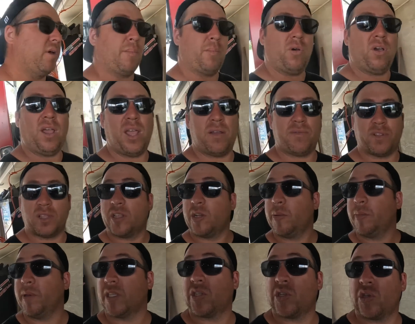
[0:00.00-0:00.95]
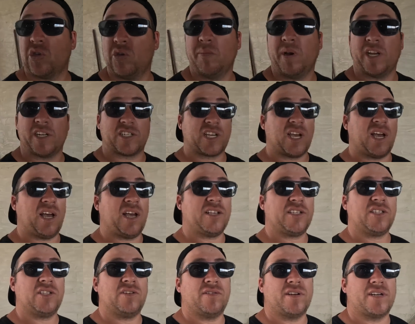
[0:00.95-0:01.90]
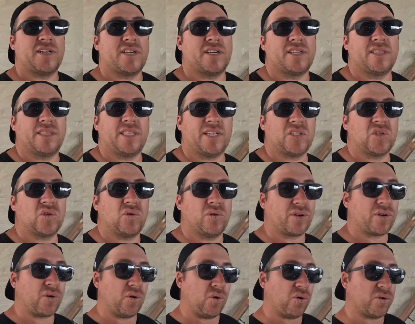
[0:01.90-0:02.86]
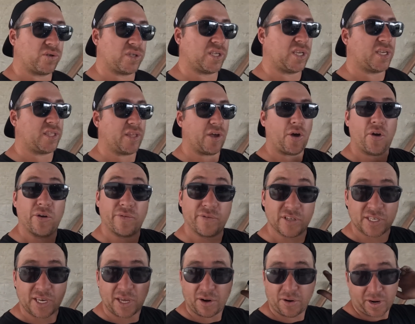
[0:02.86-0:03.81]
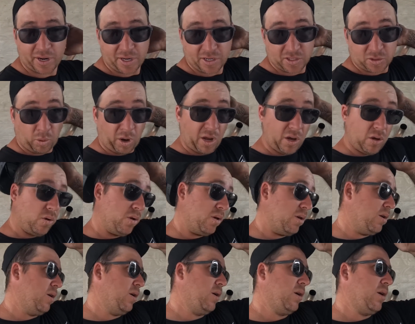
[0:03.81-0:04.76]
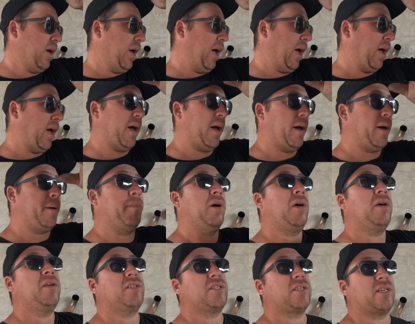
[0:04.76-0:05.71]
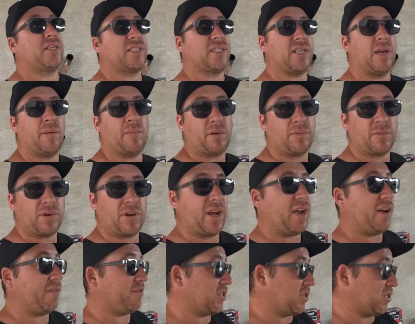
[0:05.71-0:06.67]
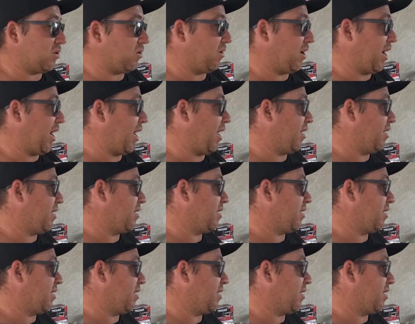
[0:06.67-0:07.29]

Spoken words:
might have a little bit too much caster in it that's sort of causing the over centering as well. So that's something I'm gonna have to sort out.